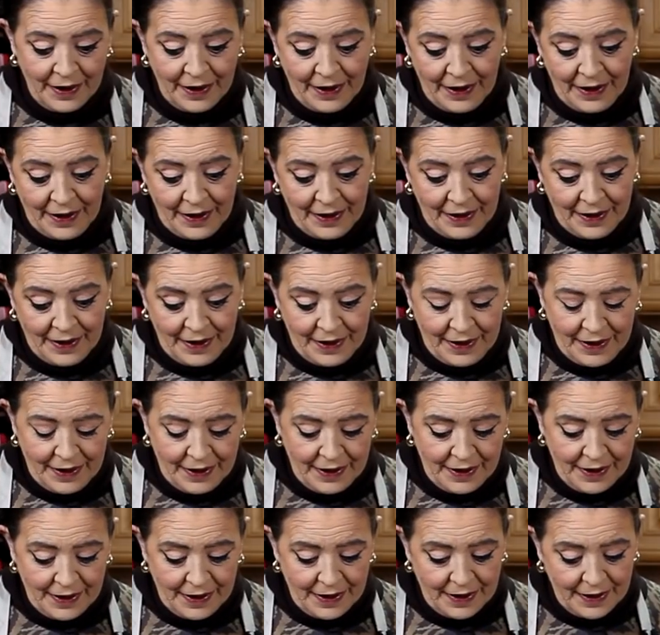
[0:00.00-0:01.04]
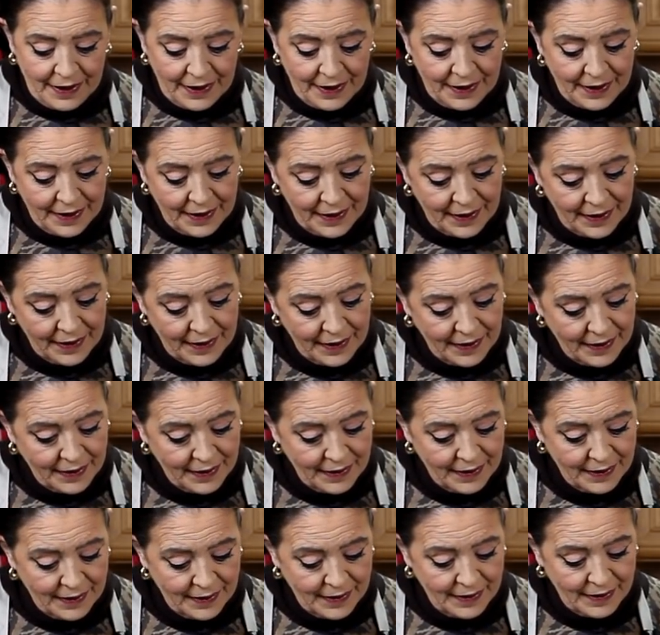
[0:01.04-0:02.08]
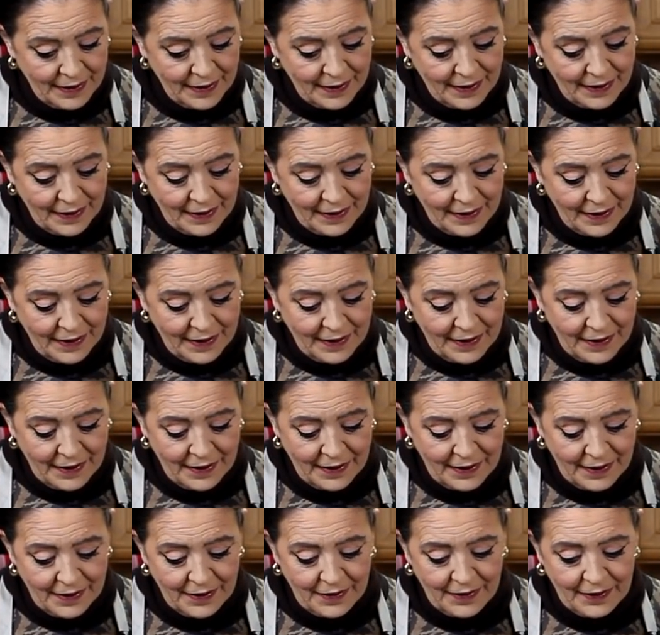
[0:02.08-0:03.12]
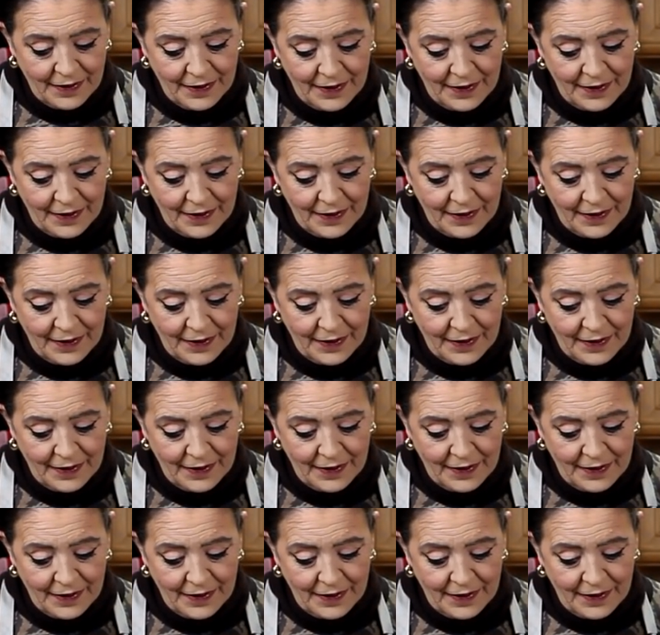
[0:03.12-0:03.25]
(not speaking)